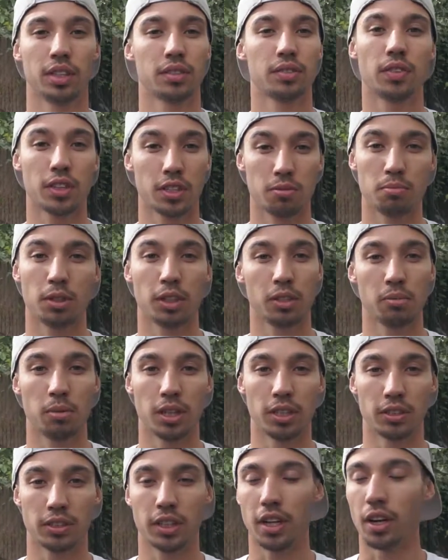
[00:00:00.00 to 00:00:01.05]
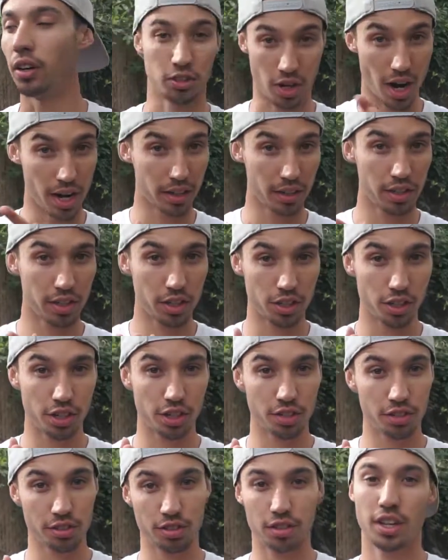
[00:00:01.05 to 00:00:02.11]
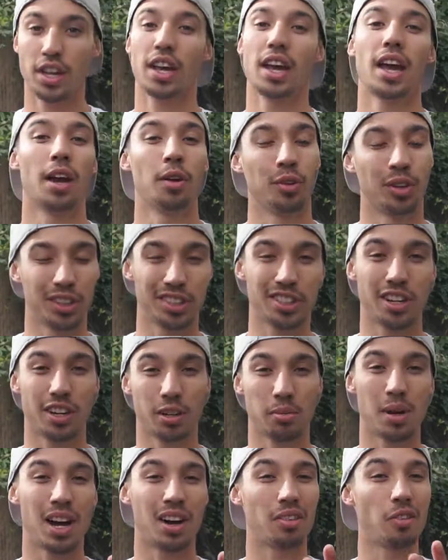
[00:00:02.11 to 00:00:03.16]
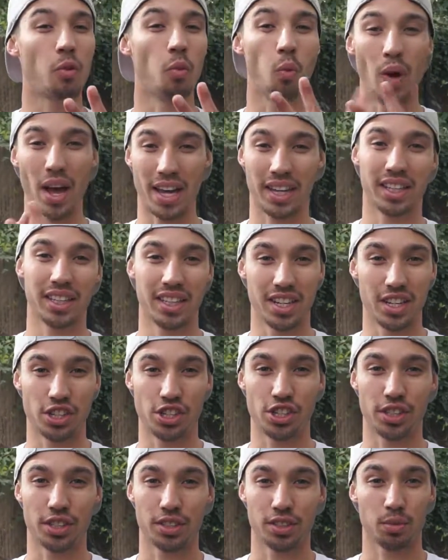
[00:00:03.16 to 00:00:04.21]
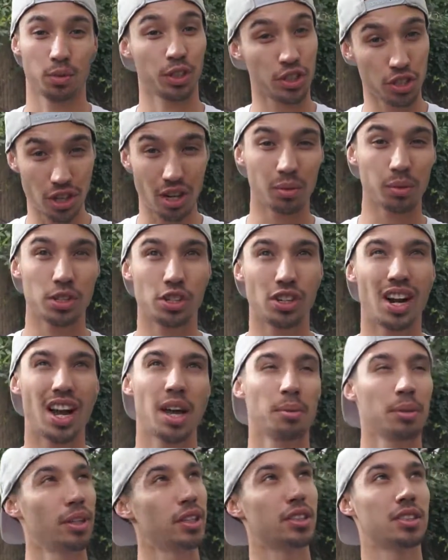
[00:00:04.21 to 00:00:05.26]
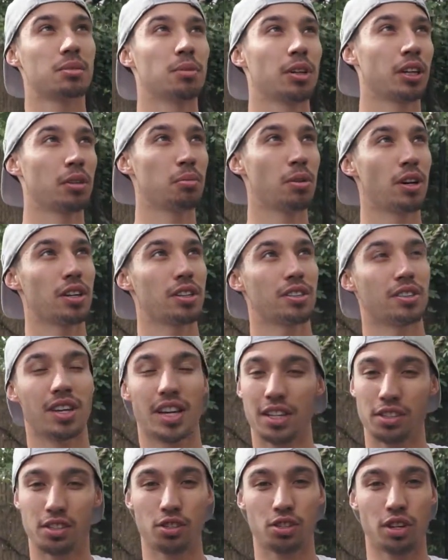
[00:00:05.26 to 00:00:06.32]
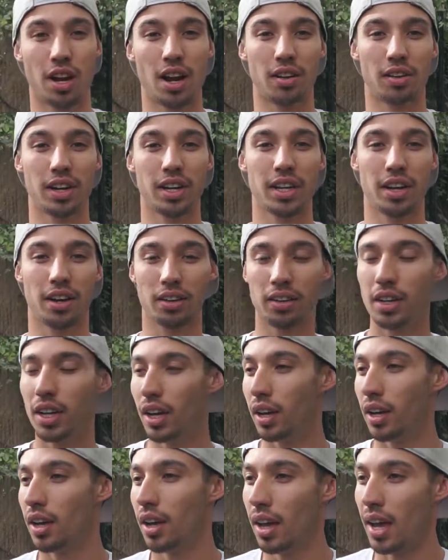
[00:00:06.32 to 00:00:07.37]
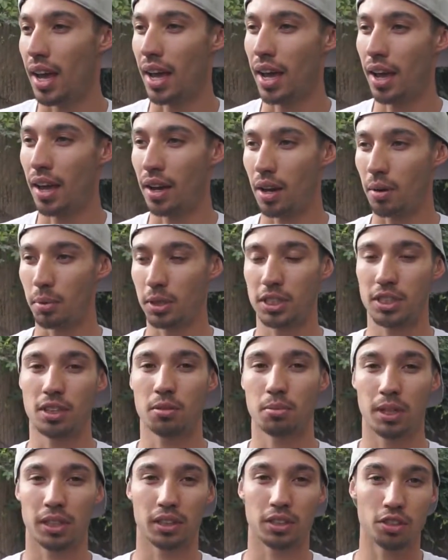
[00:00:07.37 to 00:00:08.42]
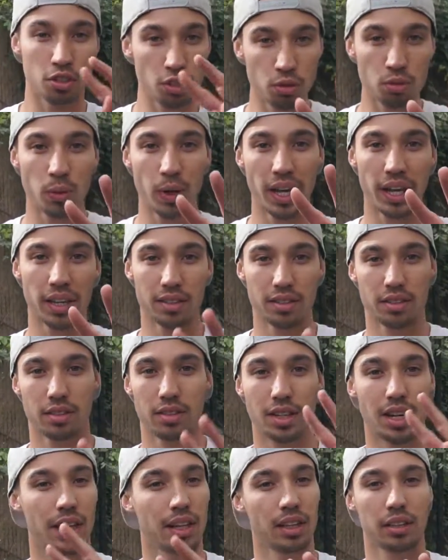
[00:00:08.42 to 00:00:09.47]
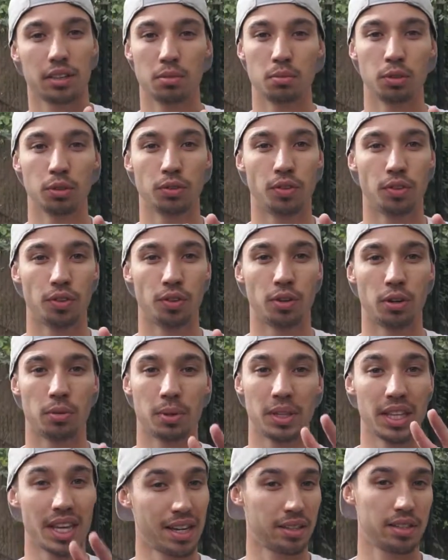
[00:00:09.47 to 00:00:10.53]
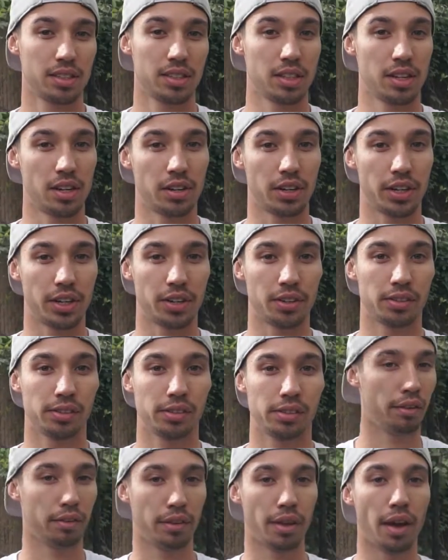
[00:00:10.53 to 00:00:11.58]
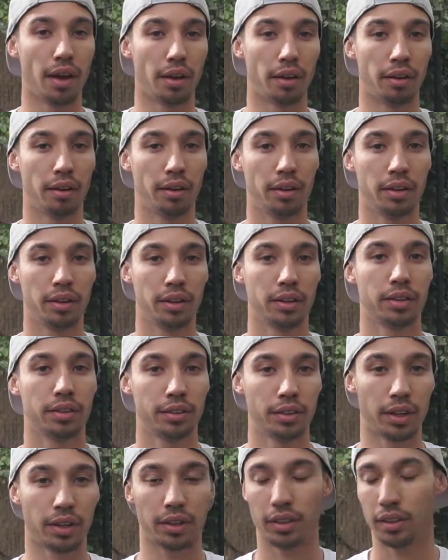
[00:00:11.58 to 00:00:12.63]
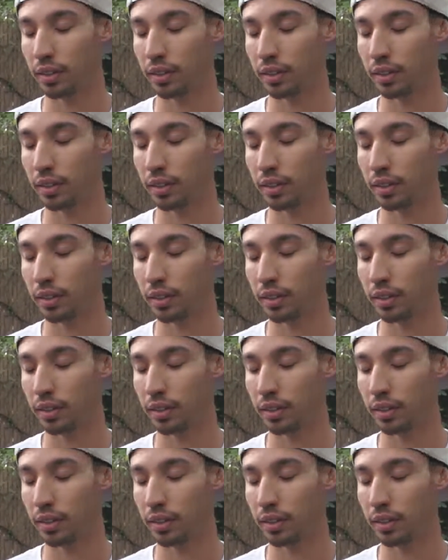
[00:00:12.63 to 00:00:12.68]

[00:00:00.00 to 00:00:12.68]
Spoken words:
as far as monkey bars go. Dry conditions, and we're gonna talk about wet conditions. We're gonna start with dry because the monkey bars are nice and dry right now. And I'm gonna talk about the two ways that I like to move through them in that scenario. Yeah, sick.